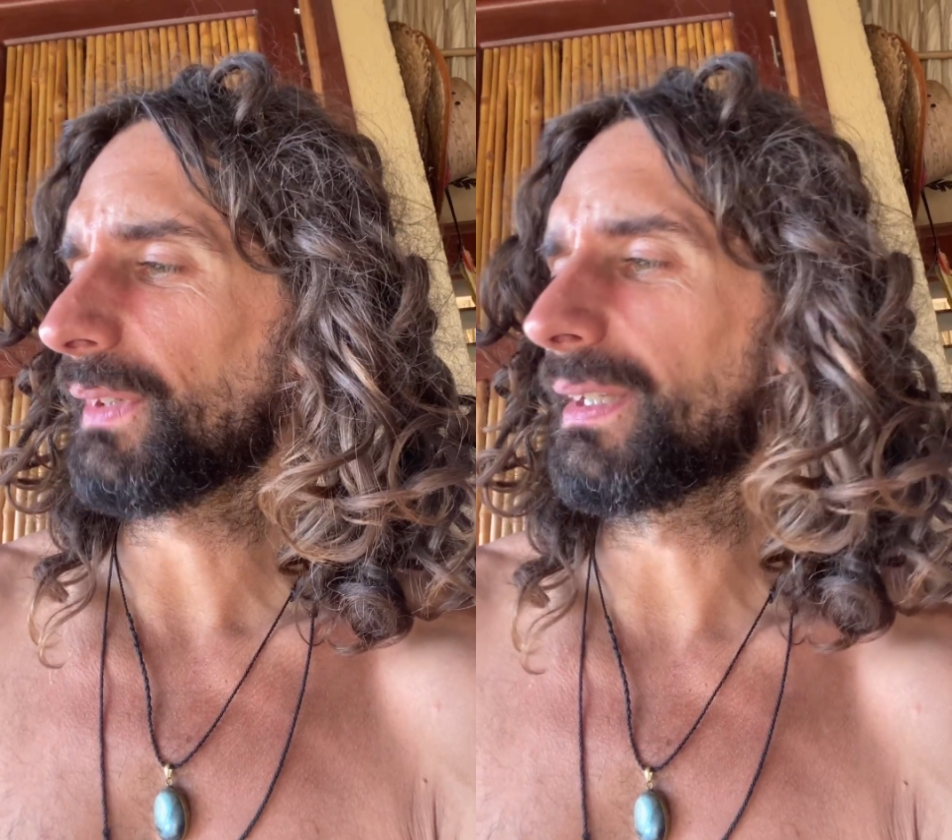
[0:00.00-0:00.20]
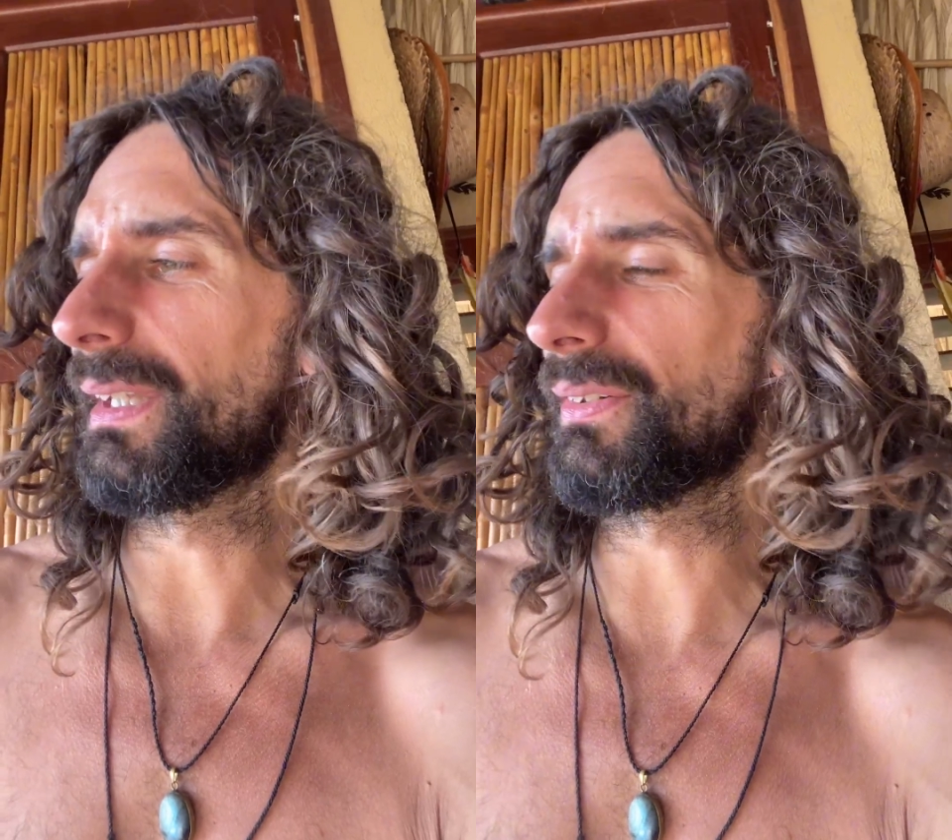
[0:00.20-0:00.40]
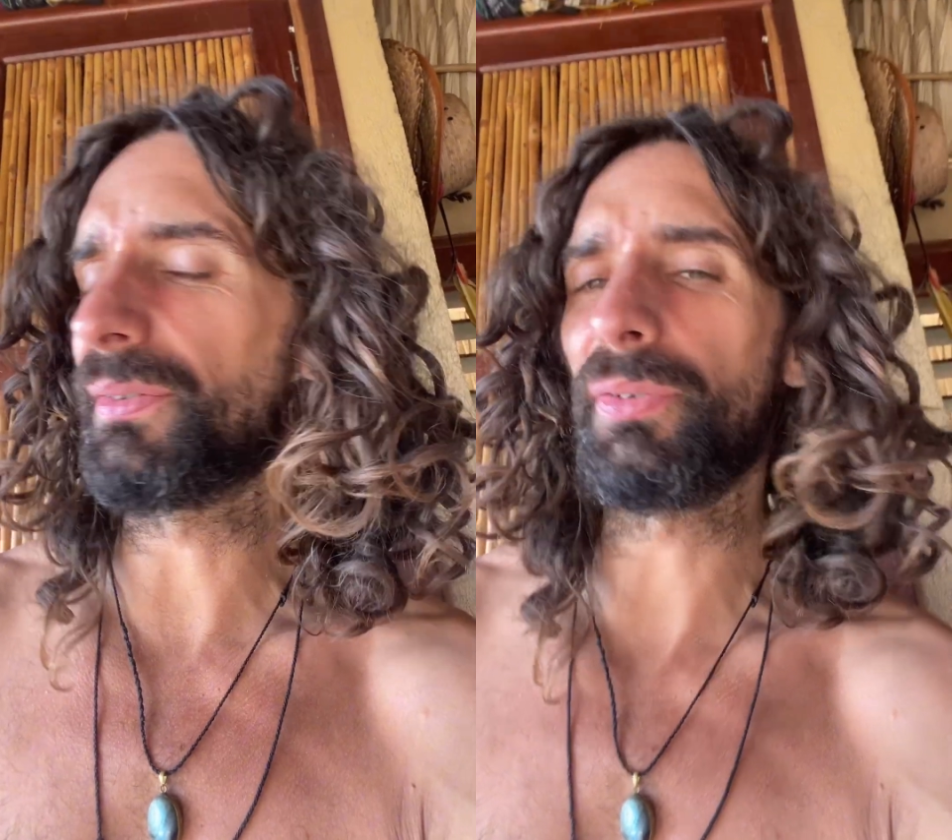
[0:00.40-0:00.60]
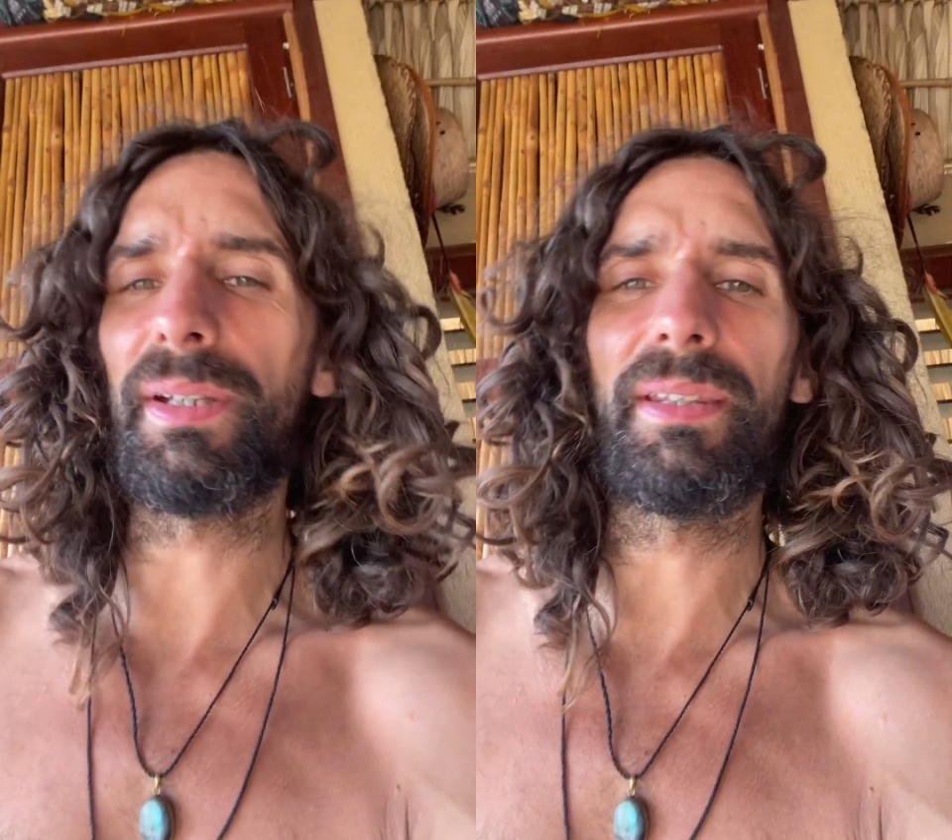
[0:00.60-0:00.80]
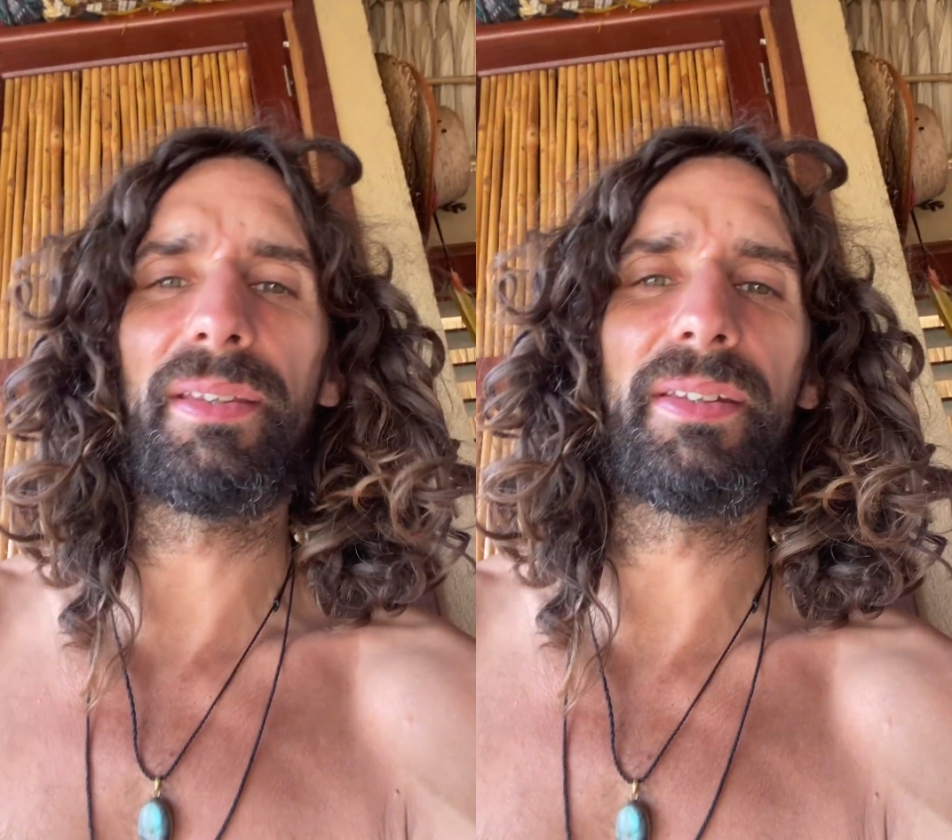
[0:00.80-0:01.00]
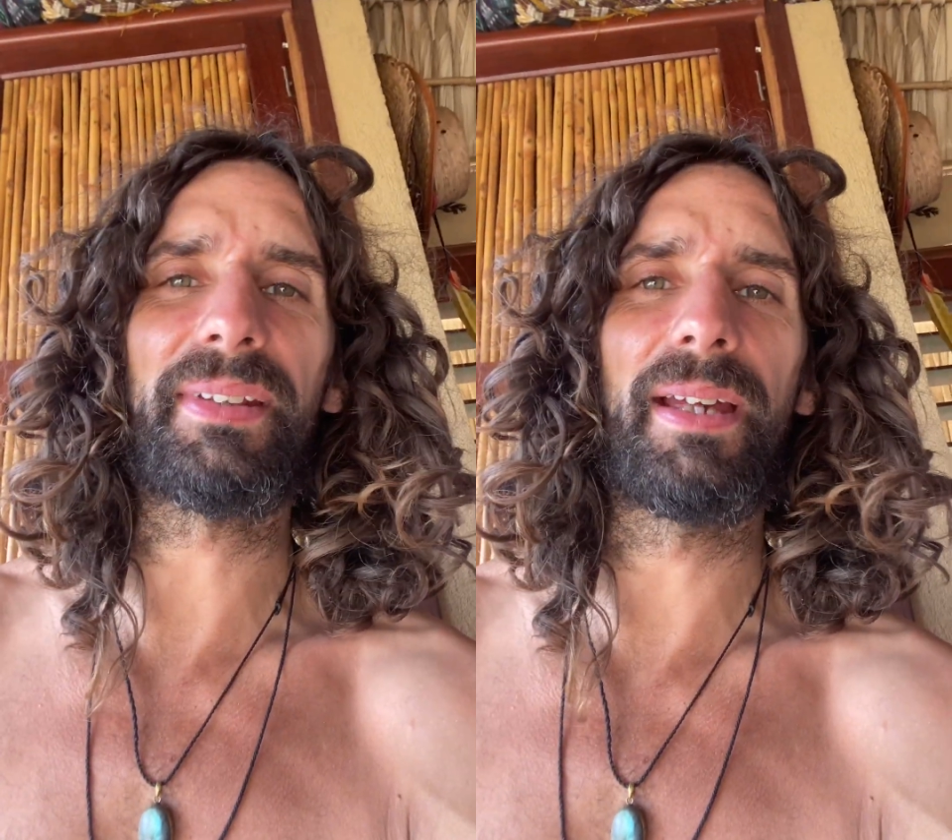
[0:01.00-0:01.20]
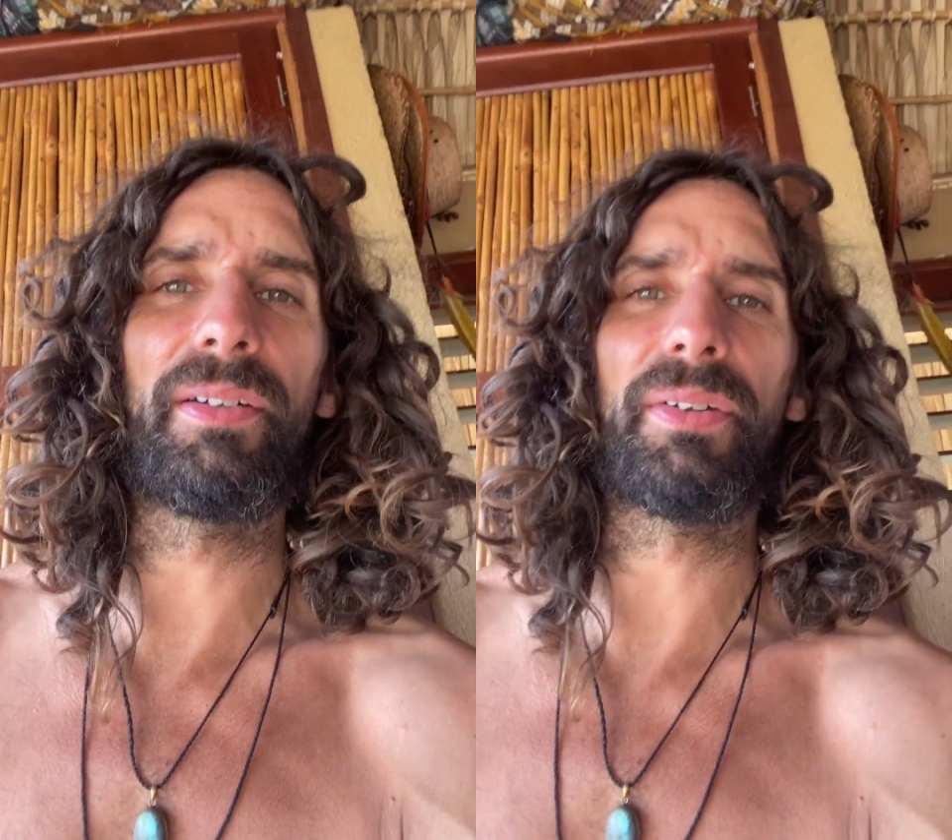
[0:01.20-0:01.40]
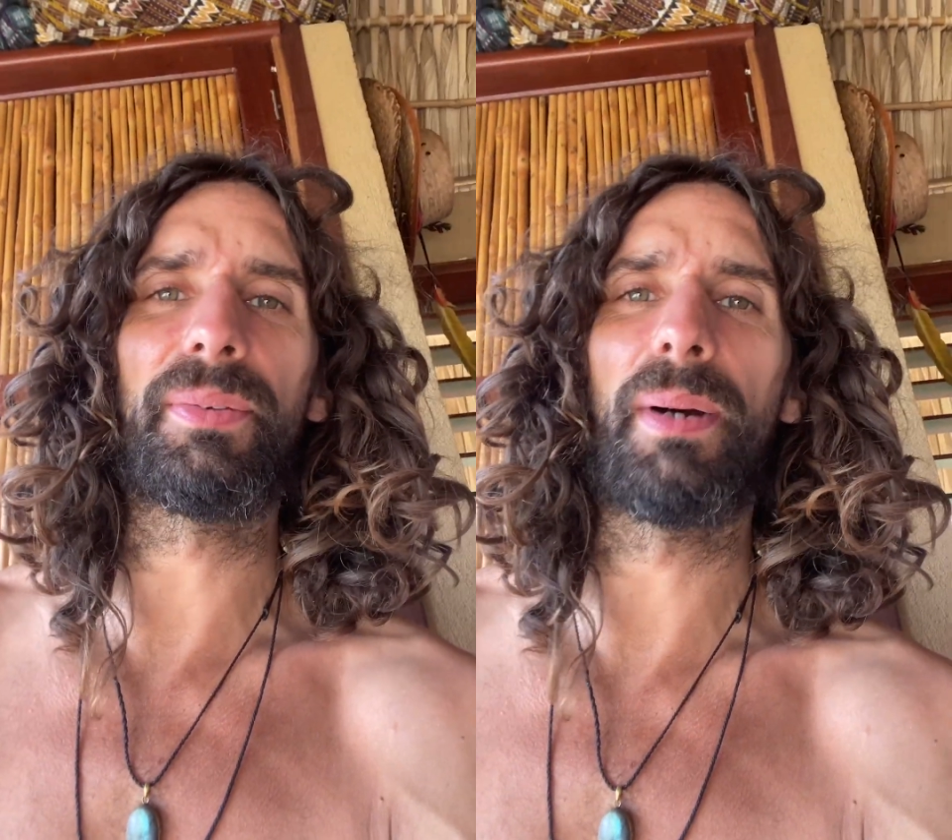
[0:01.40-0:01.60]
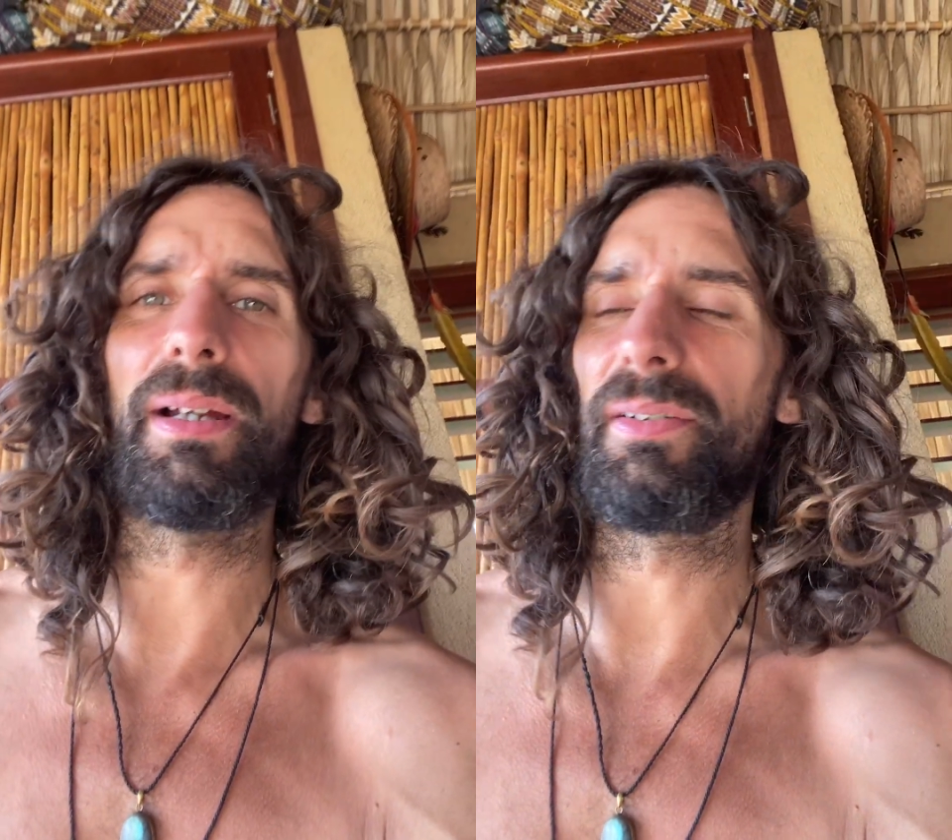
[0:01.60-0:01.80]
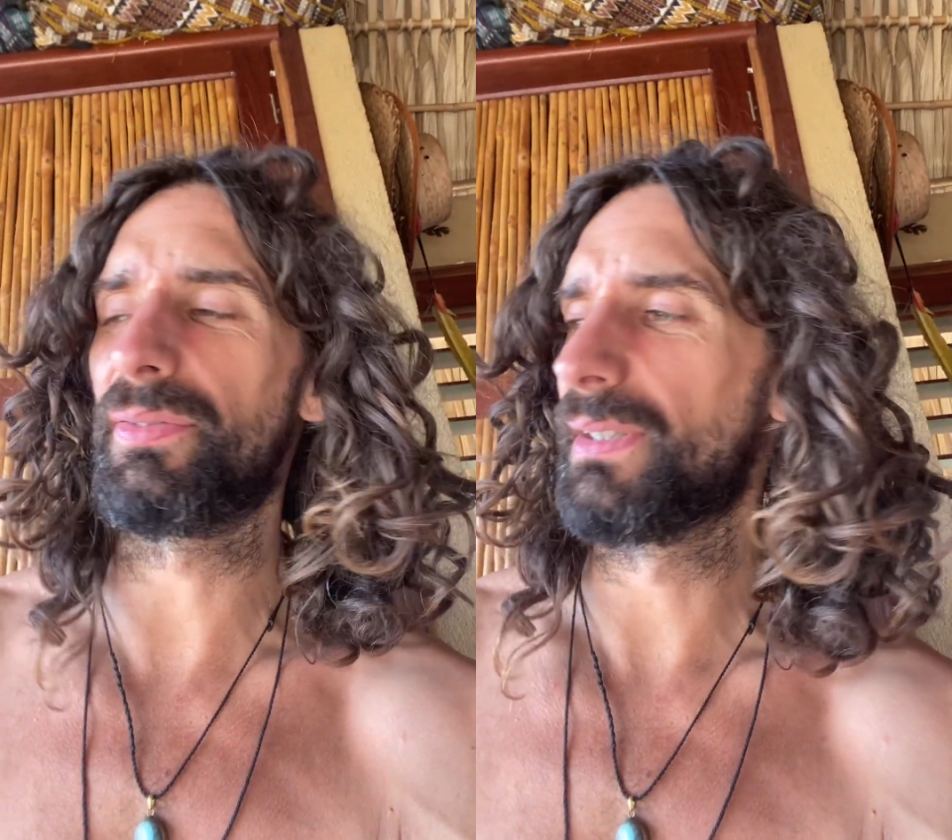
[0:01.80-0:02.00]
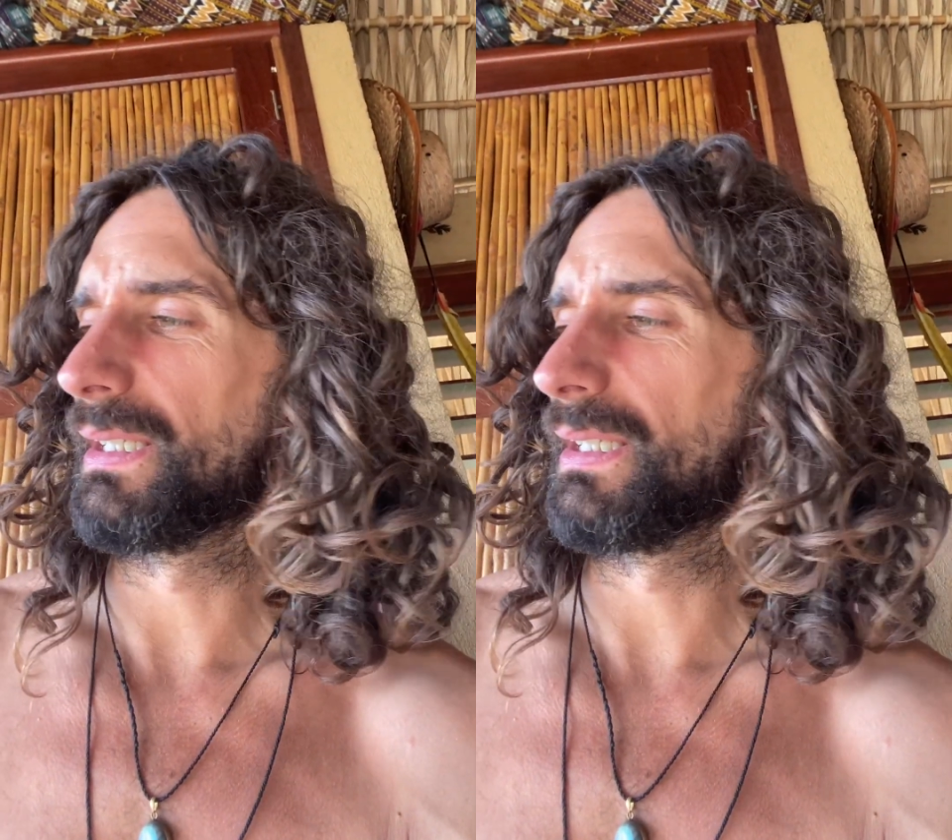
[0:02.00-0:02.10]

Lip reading: And I was afraid that the scales might have